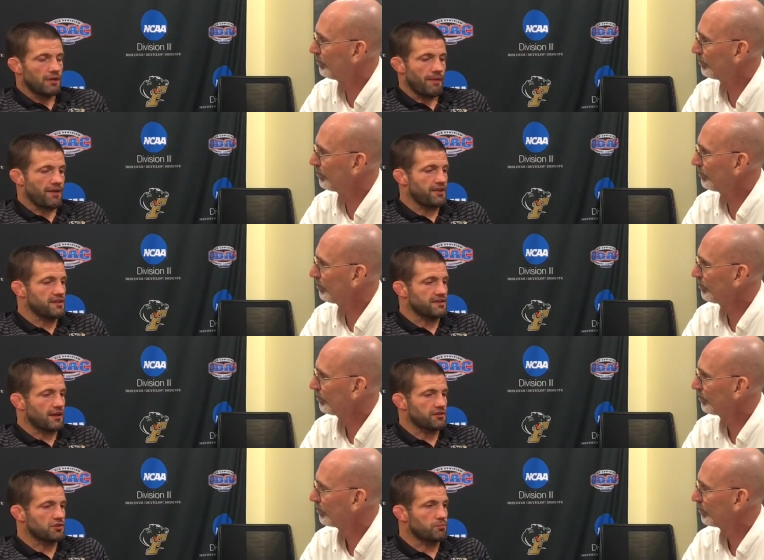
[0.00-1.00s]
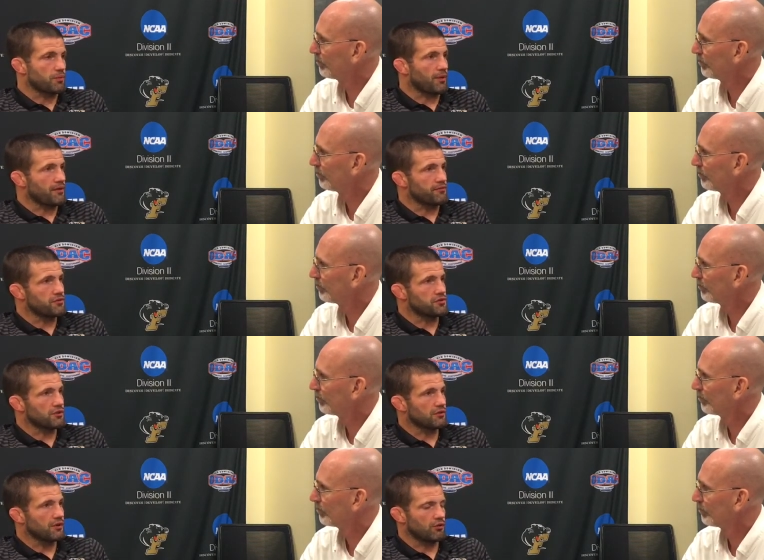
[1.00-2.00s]
Speaker 1: I think he's got a super bright
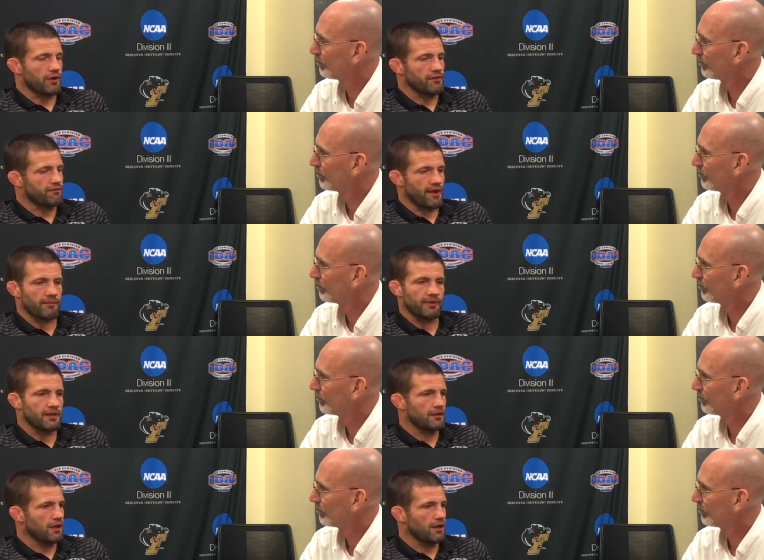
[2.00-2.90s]
future. A great family